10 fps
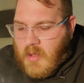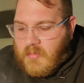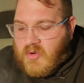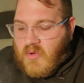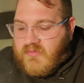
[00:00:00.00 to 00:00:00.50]

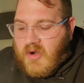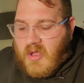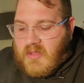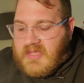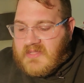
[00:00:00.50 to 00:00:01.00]
But
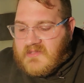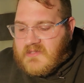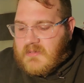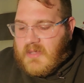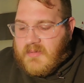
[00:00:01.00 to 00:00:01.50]
overall,
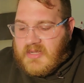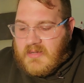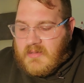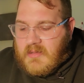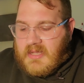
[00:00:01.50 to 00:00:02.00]
it's
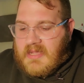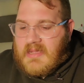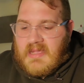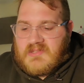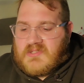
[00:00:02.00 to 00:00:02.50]

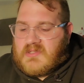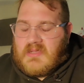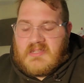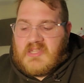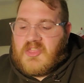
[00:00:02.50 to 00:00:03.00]

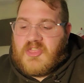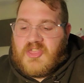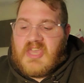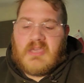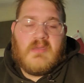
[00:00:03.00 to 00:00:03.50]
a
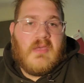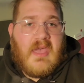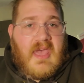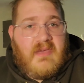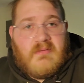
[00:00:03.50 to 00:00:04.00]
thick,
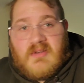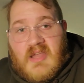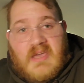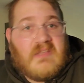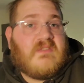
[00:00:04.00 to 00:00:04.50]

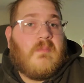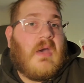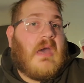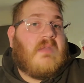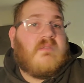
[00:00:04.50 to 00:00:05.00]
nice
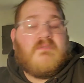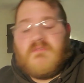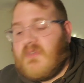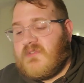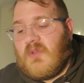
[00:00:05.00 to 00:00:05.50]
mod. It
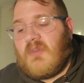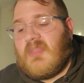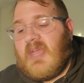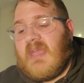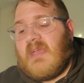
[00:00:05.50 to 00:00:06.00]
feels good in the
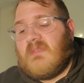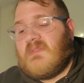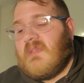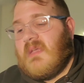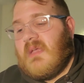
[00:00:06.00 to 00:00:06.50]
hands.
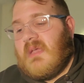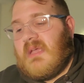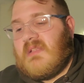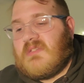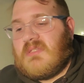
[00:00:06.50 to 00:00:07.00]

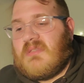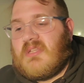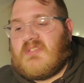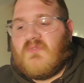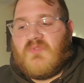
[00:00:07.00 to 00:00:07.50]
It
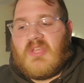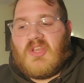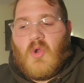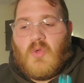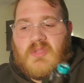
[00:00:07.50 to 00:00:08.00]
doesn't feel like
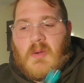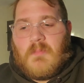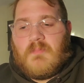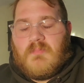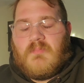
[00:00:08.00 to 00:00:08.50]
you're holding a.
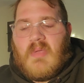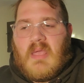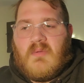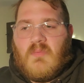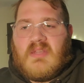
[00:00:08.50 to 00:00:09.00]

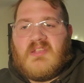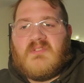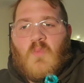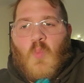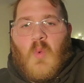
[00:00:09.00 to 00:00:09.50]
It
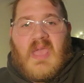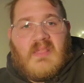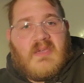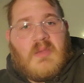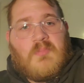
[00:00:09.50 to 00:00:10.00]
doesn't weigh
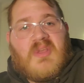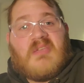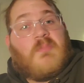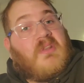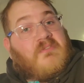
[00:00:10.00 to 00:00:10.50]
like a
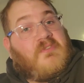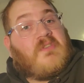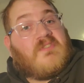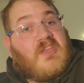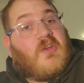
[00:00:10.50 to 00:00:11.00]
brick, but it
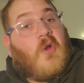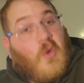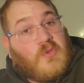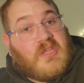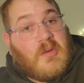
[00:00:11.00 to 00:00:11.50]
feels like you're
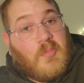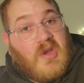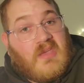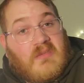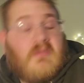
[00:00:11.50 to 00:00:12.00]
holding a
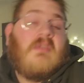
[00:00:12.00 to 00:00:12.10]
brick.